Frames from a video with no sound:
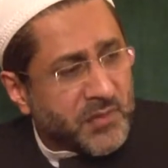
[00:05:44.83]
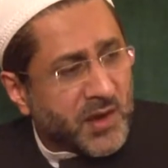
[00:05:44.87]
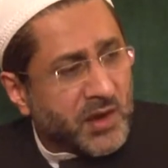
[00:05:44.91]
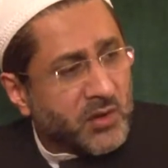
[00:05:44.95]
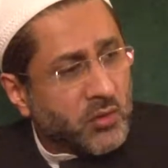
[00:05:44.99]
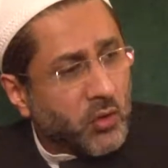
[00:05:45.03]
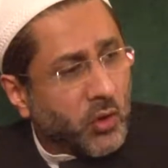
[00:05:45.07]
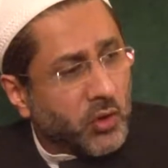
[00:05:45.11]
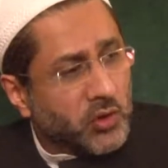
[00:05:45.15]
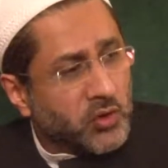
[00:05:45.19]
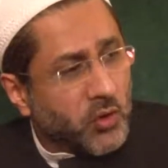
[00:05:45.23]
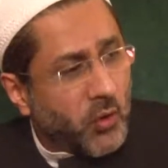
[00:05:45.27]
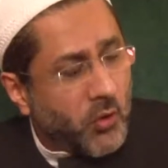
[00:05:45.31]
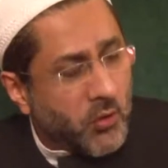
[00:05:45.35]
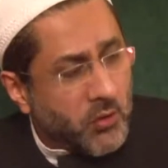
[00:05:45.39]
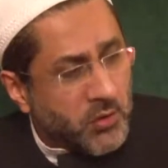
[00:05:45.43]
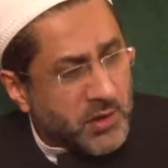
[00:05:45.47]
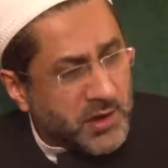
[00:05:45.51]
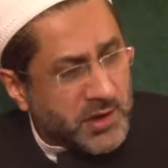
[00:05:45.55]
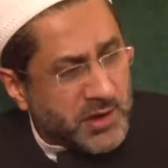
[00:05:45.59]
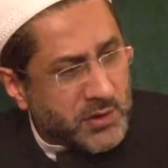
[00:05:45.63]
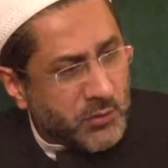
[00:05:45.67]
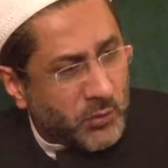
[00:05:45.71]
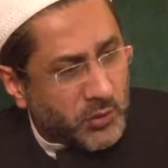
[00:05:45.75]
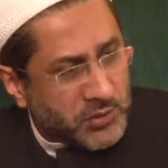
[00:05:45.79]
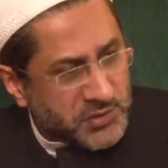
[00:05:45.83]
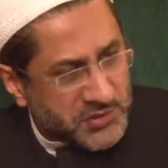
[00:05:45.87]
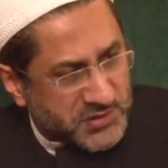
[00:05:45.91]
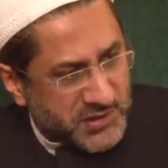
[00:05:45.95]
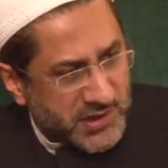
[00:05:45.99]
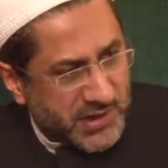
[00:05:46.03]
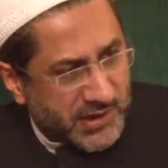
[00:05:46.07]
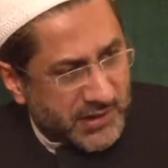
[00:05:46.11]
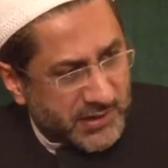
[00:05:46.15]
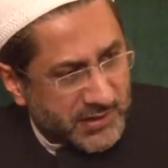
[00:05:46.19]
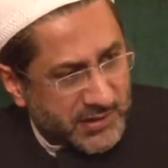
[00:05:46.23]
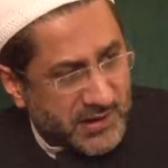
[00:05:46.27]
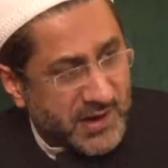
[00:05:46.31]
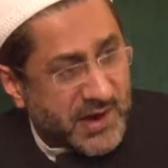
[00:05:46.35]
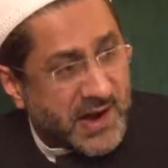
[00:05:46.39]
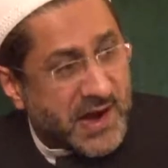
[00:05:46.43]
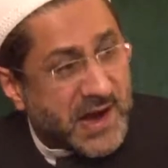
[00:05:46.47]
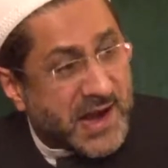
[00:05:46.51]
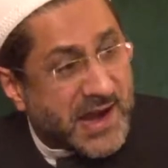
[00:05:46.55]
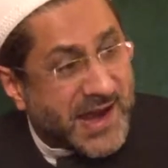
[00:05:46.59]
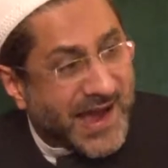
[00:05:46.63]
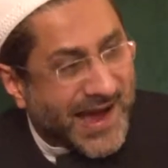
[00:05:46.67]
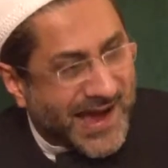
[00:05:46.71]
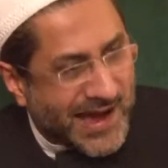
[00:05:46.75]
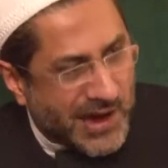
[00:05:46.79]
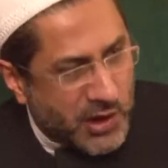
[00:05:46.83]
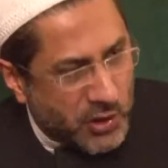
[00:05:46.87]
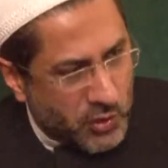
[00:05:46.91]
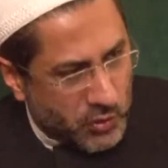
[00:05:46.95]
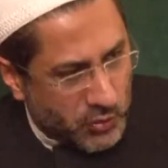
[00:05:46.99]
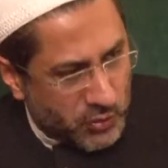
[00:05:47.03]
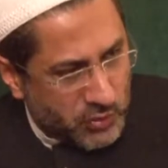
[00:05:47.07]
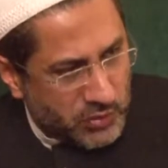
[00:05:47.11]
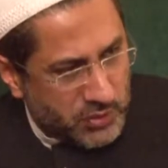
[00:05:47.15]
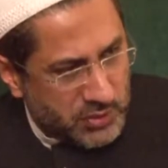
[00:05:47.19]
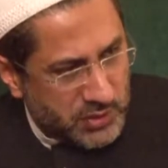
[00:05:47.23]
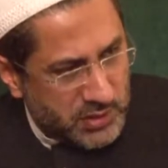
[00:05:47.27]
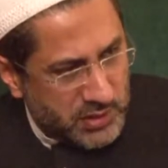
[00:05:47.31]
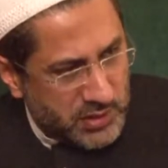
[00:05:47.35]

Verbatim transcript: Not only was there now